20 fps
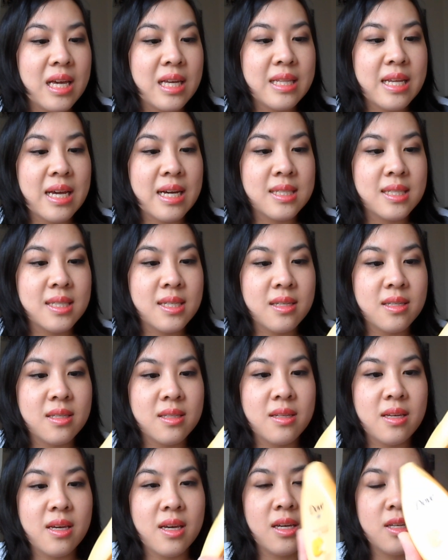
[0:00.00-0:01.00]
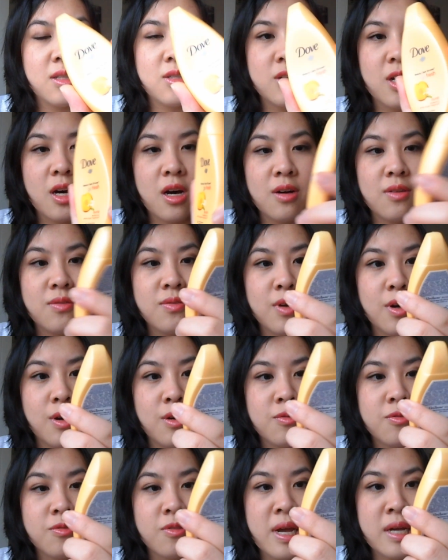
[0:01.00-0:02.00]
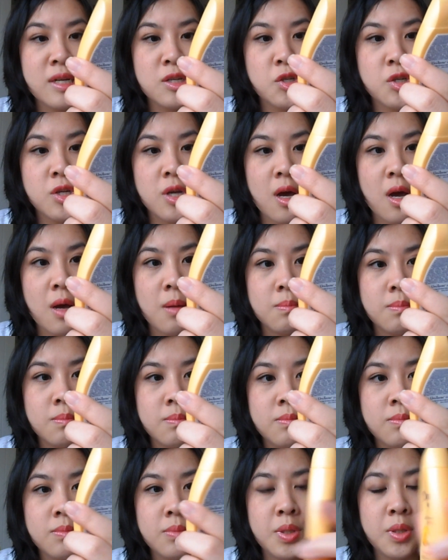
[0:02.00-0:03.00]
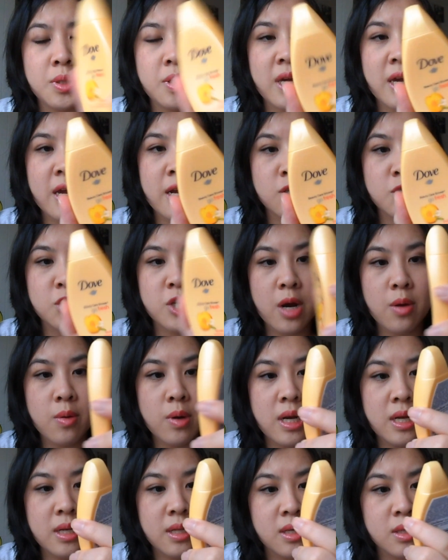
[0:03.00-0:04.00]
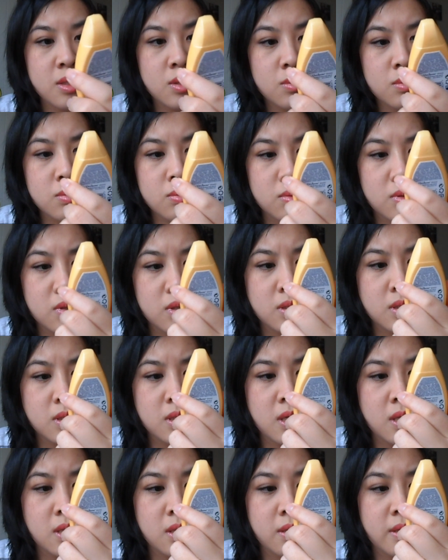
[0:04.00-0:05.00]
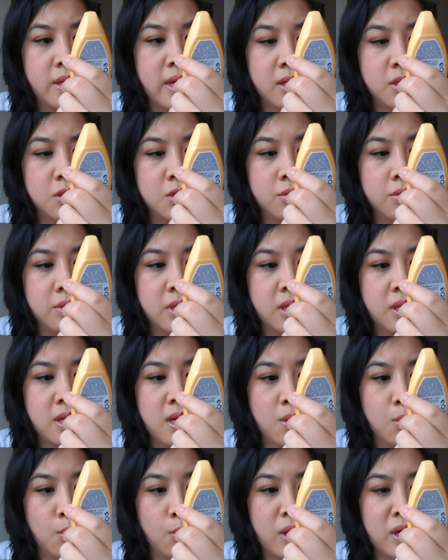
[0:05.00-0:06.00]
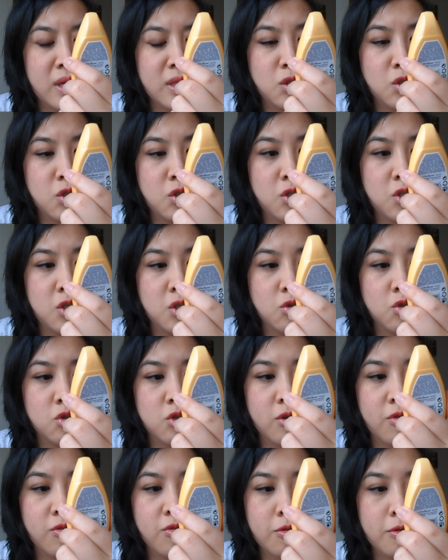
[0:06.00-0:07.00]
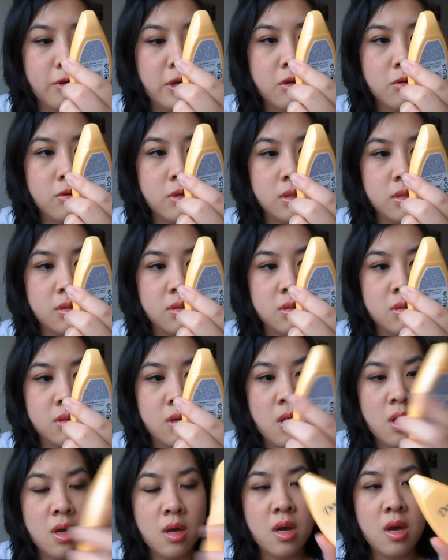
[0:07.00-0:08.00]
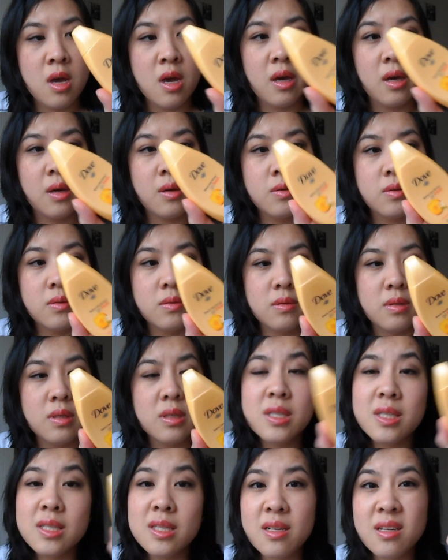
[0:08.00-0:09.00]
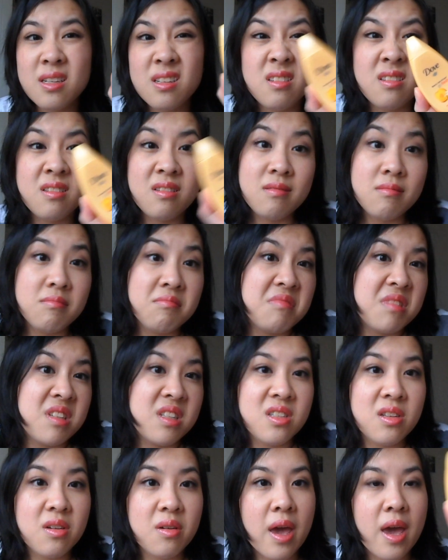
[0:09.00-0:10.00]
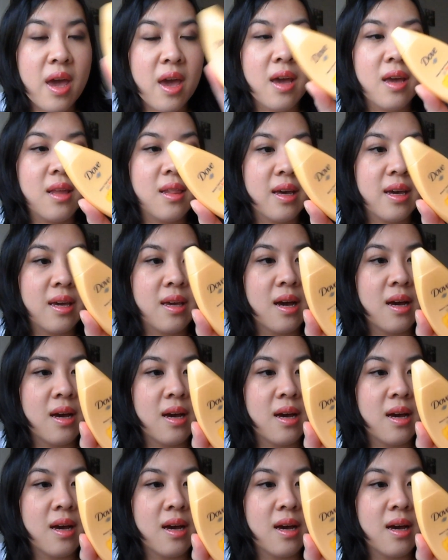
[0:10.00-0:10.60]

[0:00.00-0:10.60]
The next is the Dove Go Fresh Beauty Care Shower, and this was in Nectarine and White Ginger fragrance. It's okay.